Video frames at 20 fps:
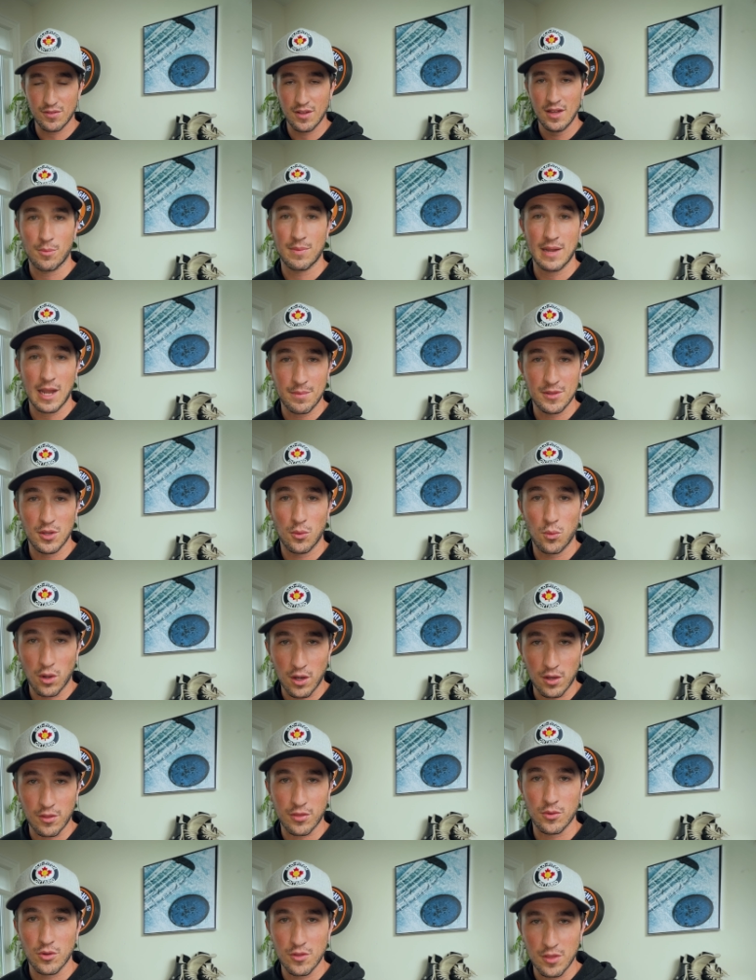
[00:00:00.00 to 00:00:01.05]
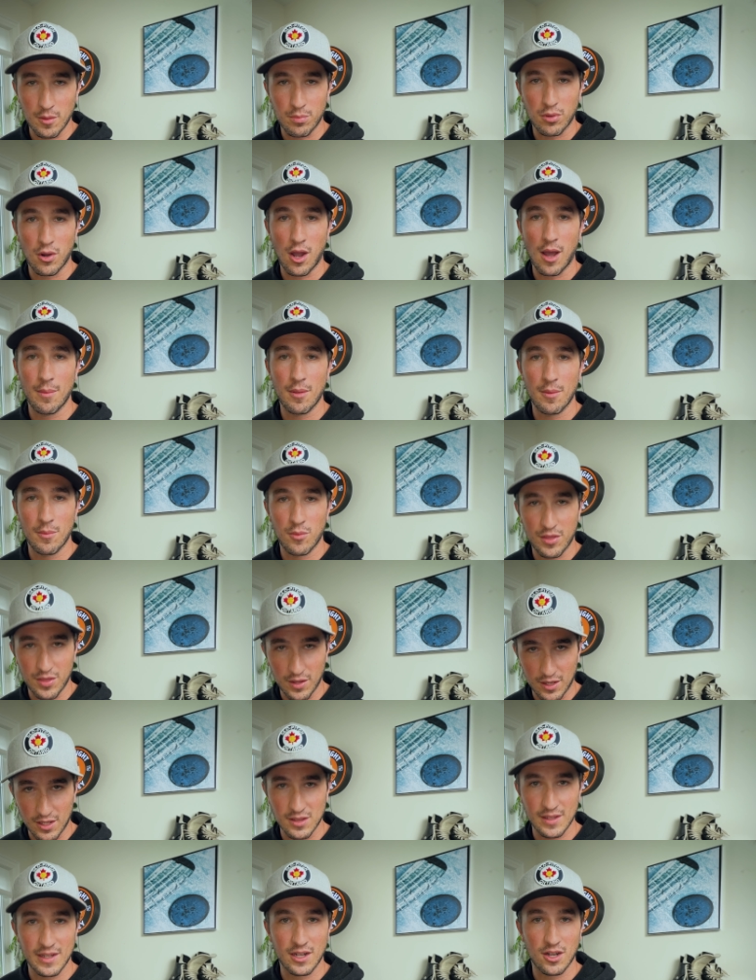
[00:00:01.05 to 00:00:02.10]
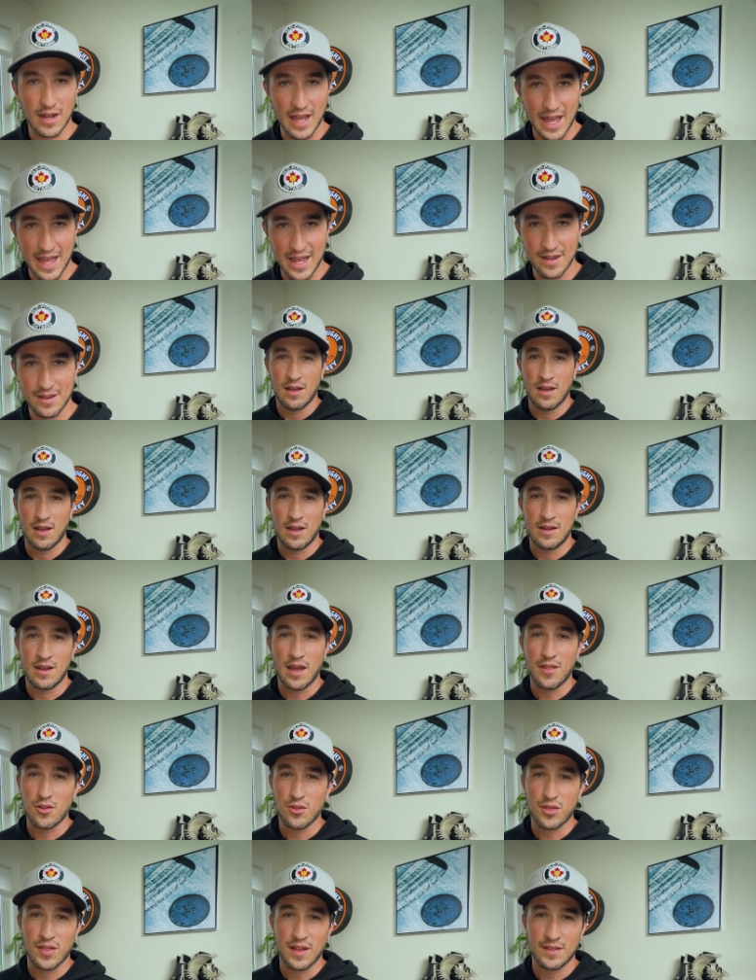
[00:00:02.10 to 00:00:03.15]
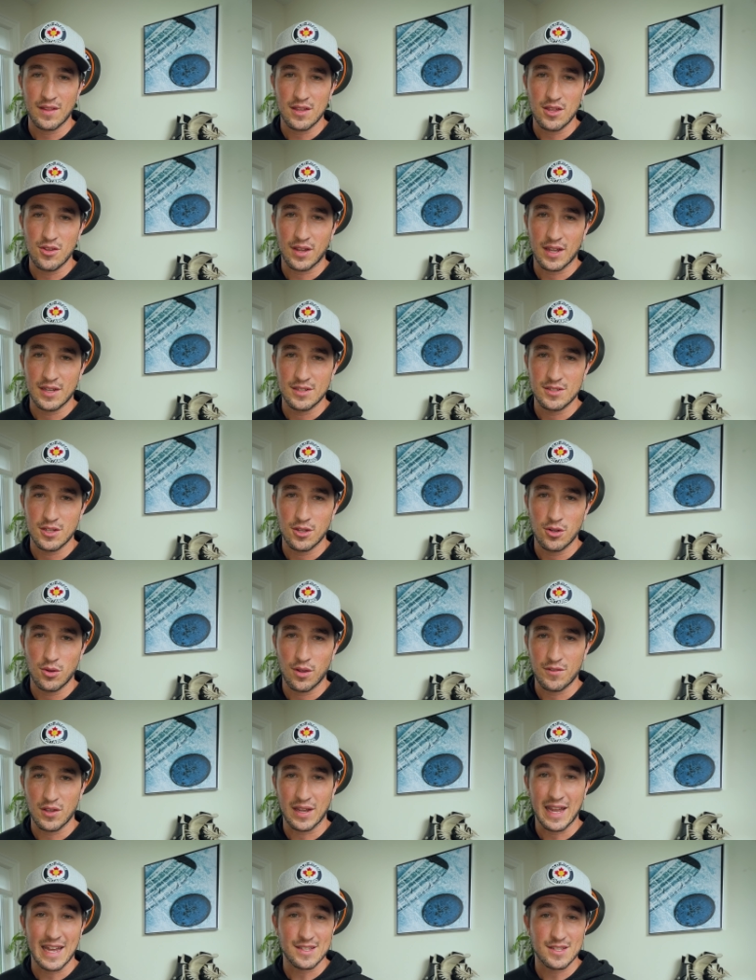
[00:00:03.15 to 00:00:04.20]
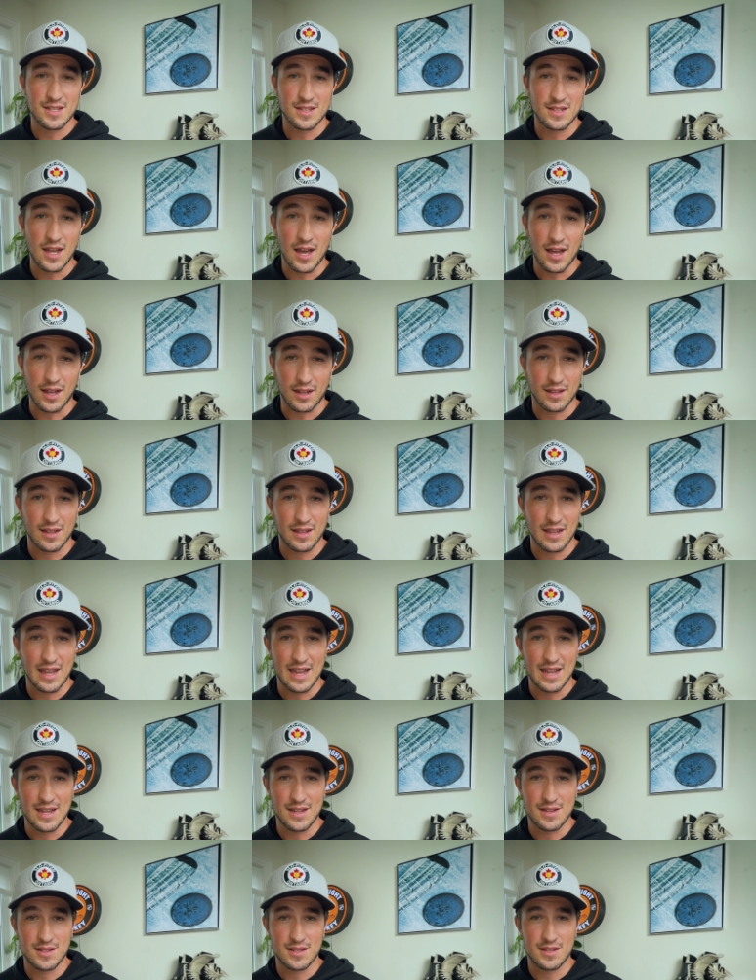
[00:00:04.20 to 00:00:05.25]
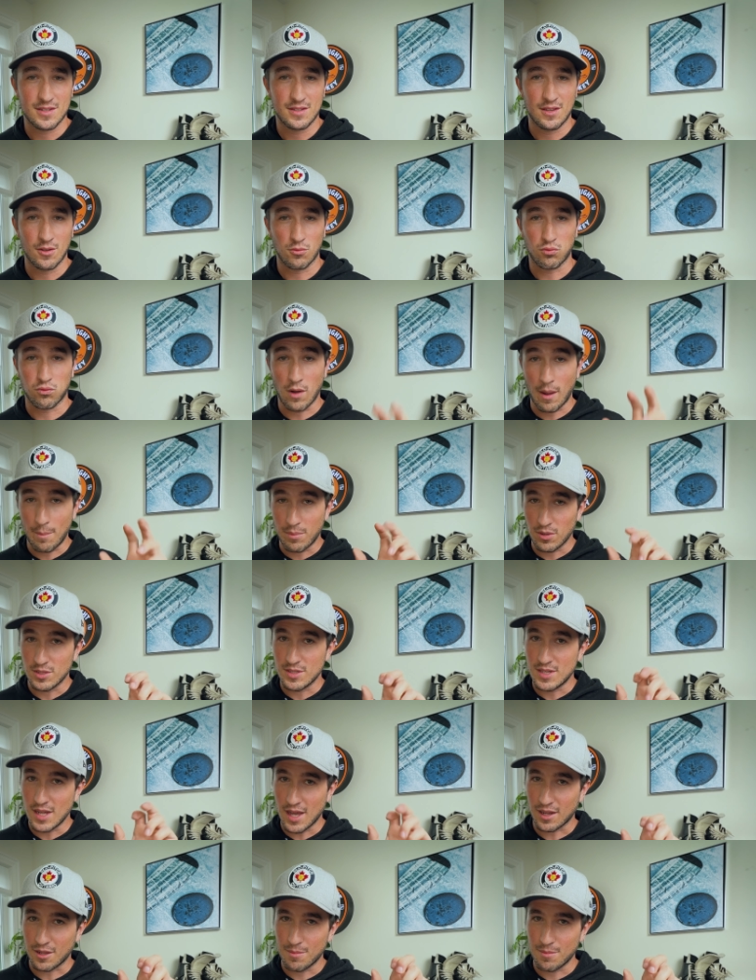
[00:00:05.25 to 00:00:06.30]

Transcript: you'll be able to work through the problem with a clear head. Another thing that you can do if you get stuck is the rubber duck